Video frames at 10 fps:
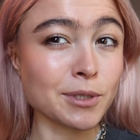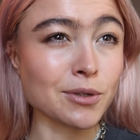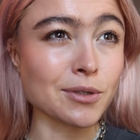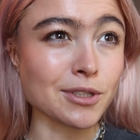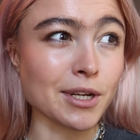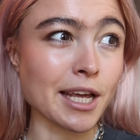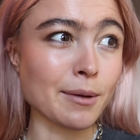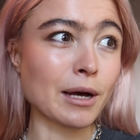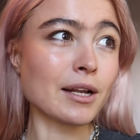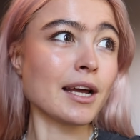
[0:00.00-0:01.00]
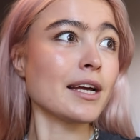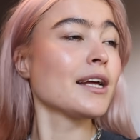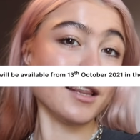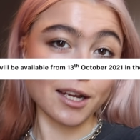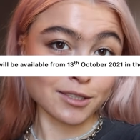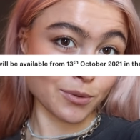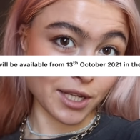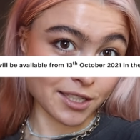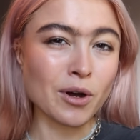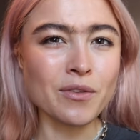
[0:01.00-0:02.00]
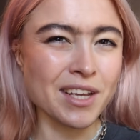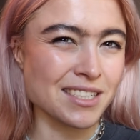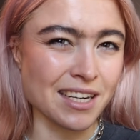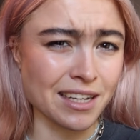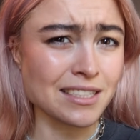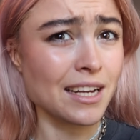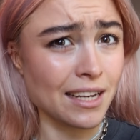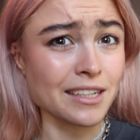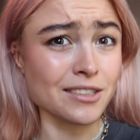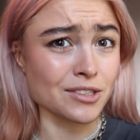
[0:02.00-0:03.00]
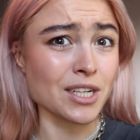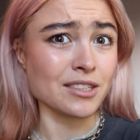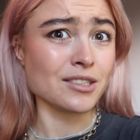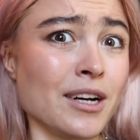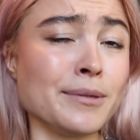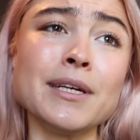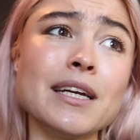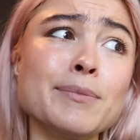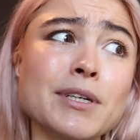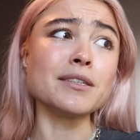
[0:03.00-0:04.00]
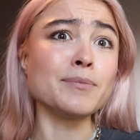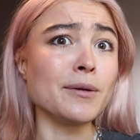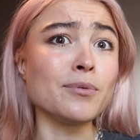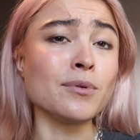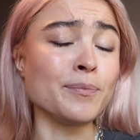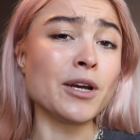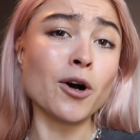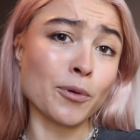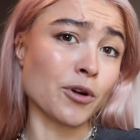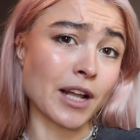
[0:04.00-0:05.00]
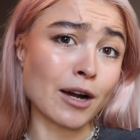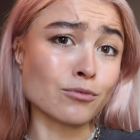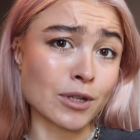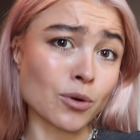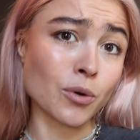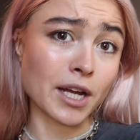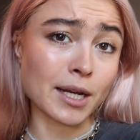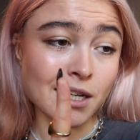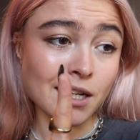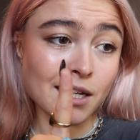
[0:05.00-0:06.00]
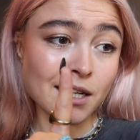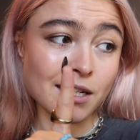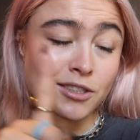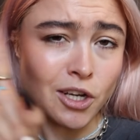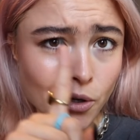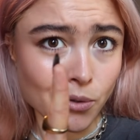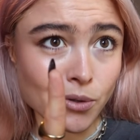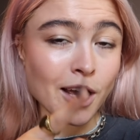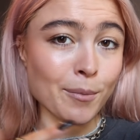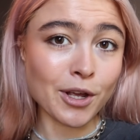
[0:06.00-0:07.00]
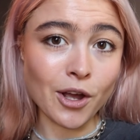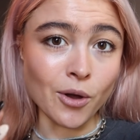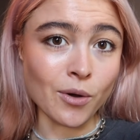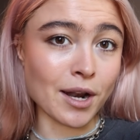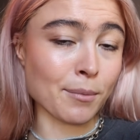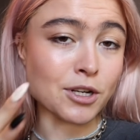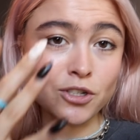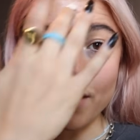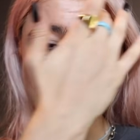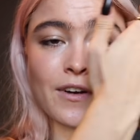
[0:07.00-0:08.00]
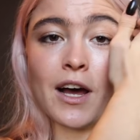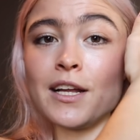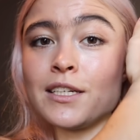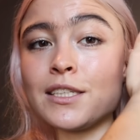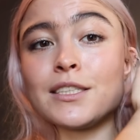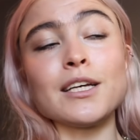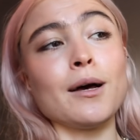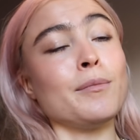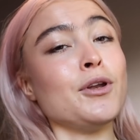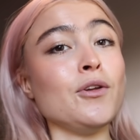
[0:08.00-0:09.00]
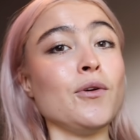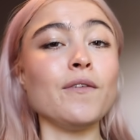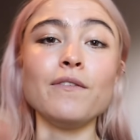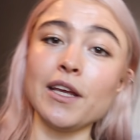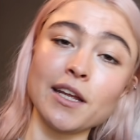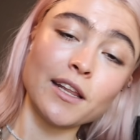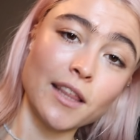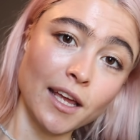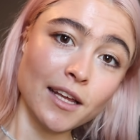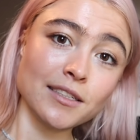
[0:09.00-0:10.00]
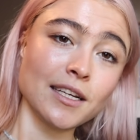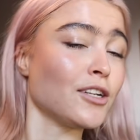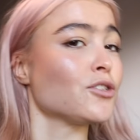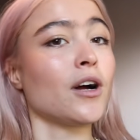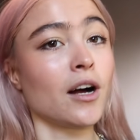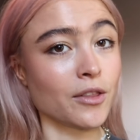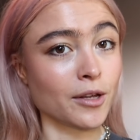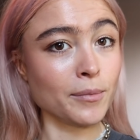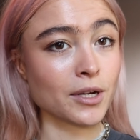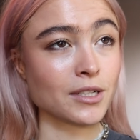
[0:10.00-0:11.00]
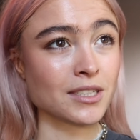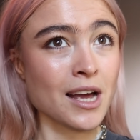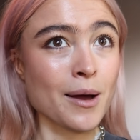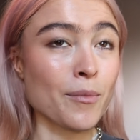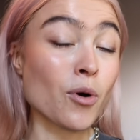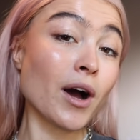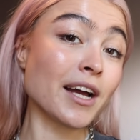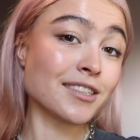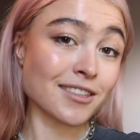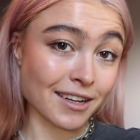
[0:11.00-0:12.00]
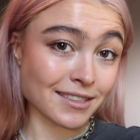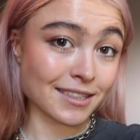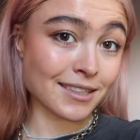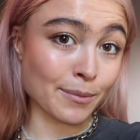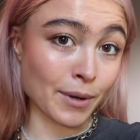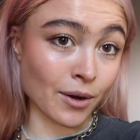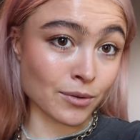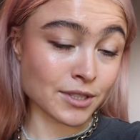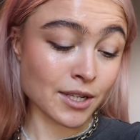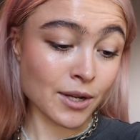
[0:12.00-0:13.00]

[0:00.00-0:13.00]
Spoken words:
McDonald's only came out like last week. But on the internet, that's like late to the trench, you know what I mean? Because people would be hopping on that real quick. So I'm gonna go and I'm gonna try and find some new vegan things and trial them because I'm quite excited about